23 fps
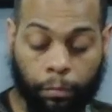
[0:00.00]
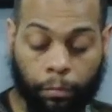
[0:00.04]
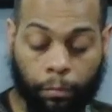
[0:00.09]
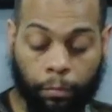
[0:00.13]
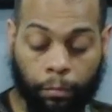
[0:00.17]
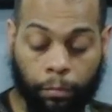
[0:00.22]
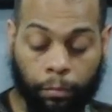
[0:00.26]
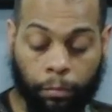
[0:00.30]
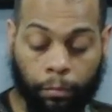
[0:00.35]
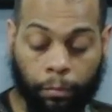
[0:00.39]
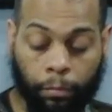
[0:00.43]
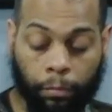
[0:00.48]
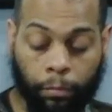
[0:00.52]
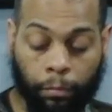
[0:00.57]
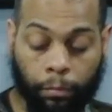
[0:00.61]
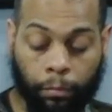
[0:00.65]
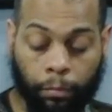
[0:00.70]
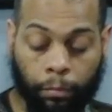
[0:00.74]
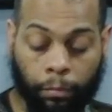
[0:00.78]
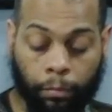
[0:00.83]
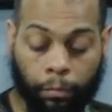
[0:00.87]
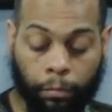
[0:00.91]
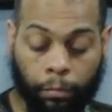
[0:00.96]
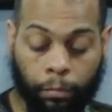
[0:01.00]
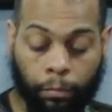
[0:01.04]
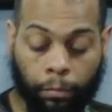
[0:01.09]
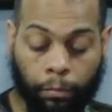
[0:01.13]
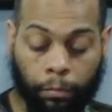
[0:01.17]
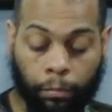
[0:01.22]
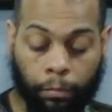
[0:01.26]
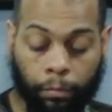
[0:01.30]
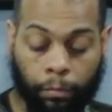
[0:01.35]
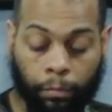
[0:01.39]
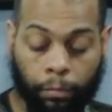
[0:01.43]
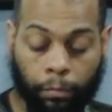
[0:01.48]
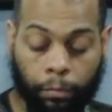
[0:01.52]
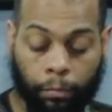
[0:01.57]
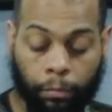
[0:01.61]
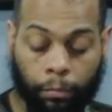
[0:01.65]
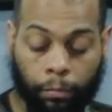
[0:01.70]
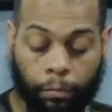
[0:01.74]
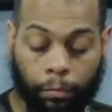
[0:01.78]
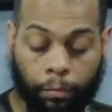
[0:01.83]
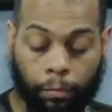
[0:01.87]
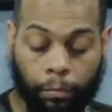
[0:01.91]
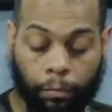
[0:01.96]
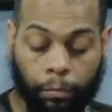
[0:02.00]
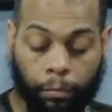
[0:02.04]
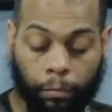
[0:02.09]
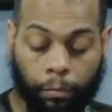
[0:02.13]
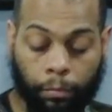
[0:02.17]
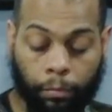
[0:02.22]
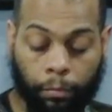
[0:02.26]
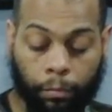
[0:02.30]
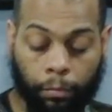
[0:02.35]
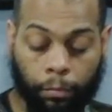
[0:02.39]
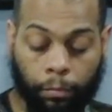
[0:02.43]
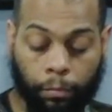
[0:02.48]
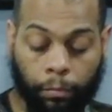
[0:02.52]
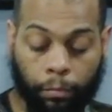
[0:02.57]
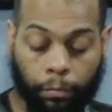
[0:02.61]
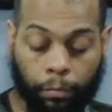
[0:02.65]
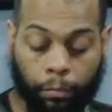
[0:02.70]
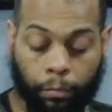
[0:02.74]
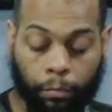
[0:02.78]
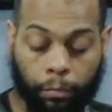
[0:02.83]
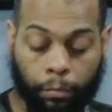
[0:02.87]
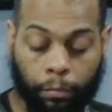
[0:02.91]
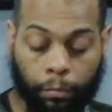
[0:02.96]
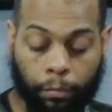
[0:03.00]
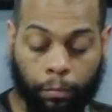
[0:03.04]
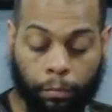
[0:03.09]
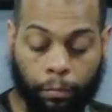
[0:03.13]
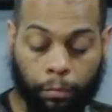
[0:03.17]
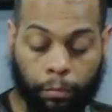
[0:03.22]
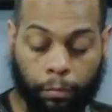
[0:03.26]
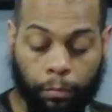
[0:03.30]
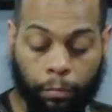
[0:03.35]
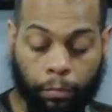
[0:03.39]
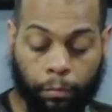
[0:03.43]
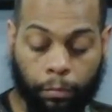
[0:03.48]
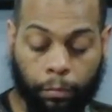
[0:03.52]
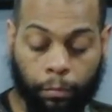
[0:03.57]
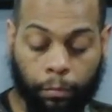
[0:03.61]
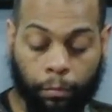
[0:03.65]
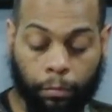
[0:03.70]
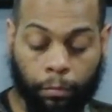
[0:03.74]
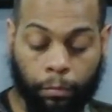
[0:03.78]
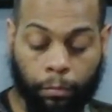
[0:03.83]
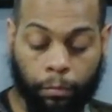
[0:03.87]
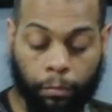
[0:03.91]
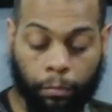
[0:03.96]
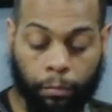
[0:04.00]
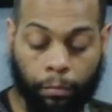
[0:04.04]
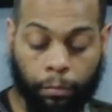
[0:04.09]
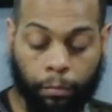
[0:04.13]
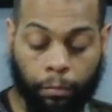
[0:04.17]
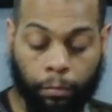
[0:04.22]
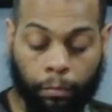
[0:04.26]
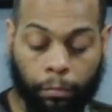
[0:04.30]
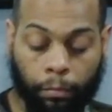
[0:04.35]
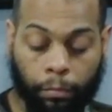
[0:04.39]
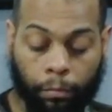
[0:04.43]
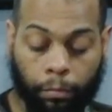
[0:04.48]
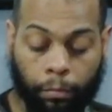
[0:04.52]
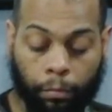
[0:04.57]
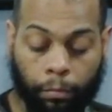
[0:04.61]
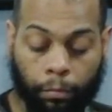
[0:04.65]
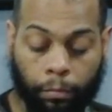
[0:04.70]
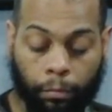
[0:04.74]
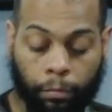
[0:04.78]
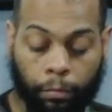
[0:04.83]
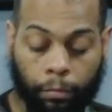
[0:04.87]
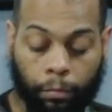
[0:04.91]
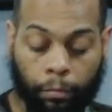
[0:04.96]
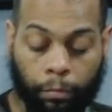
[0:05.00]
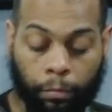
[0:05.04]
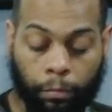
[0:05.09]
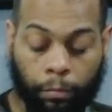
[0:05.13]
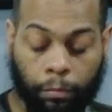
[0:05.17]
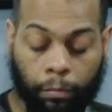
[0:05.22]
The person shown says nothing.